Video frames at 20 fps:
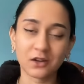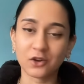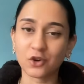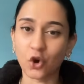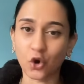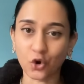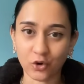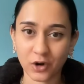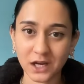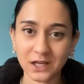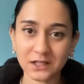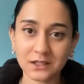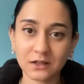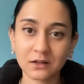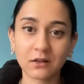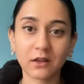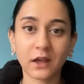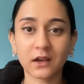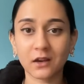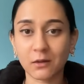not great,
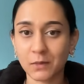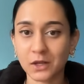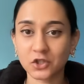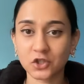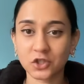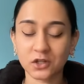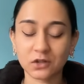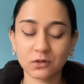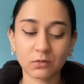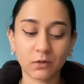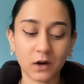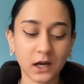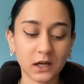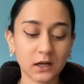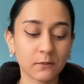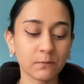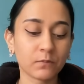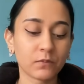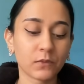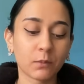like I mentioned,
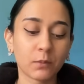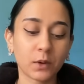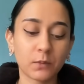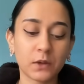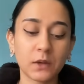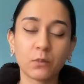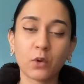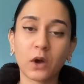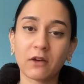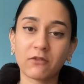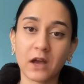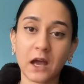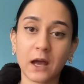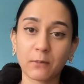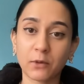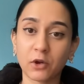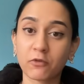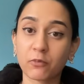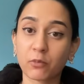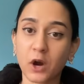right? But people have a
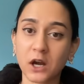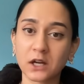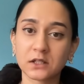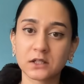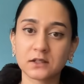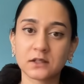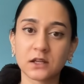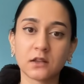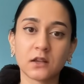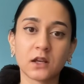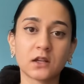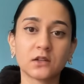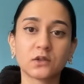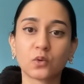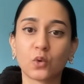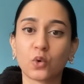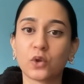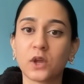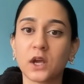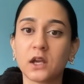habit of practicing this
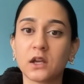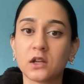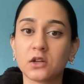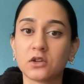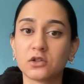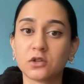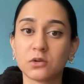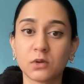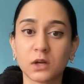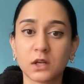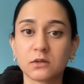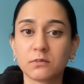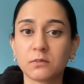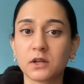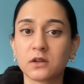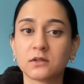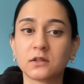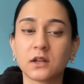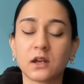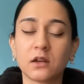or they can do it
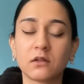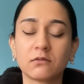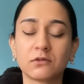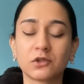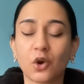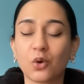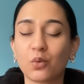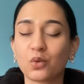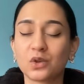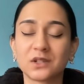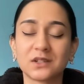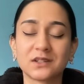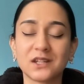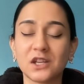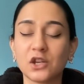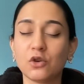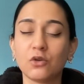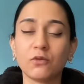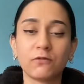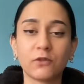because they don't want to
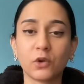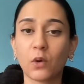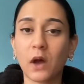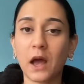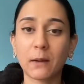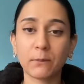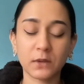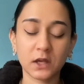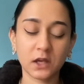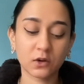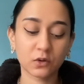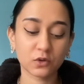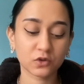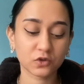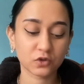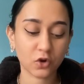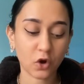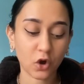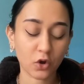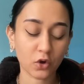see you feel happy or
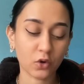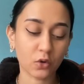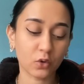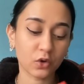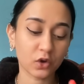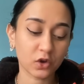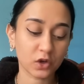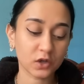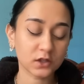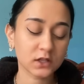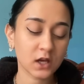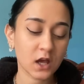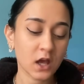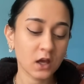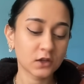strong or good.